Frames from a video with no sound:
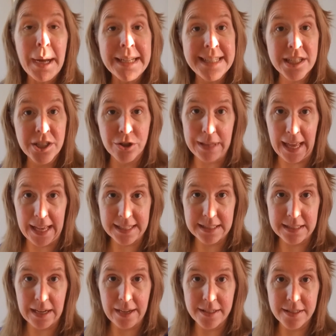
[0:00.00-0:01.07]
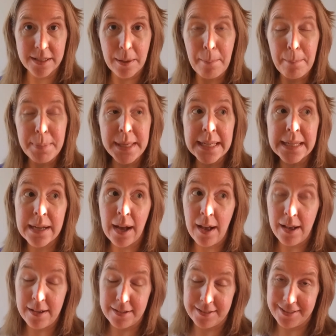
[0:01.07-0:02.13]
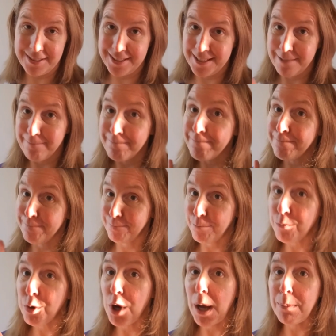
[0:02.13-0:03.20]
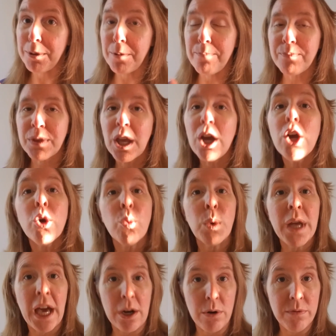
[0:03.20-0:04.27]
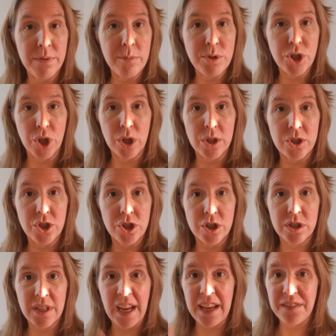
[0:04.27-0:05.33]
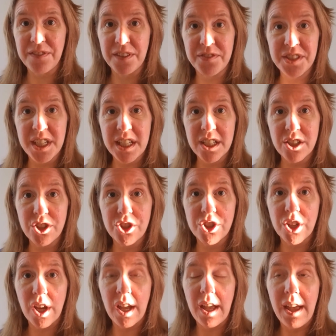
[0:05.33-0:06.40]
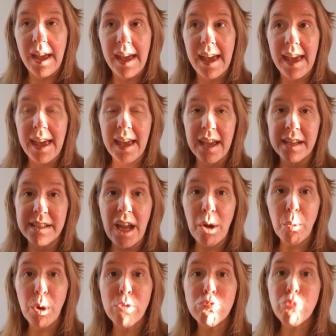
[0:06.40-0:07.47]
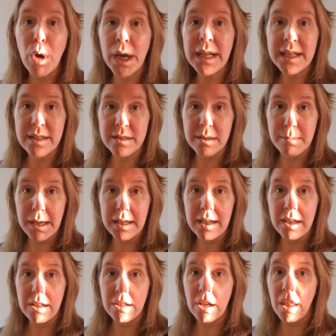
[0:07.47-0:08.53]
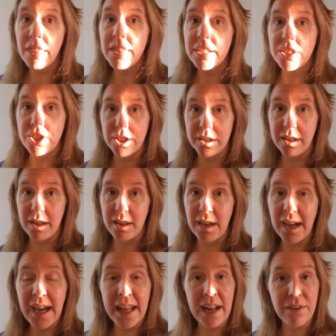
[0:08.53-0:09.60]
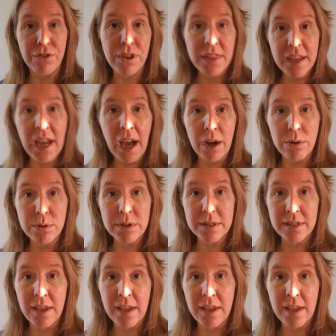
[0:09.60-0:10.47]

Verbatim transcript: dinner last night because, problem, we got home from church, 8.15ish, and I went right into making the chili. I got everything out,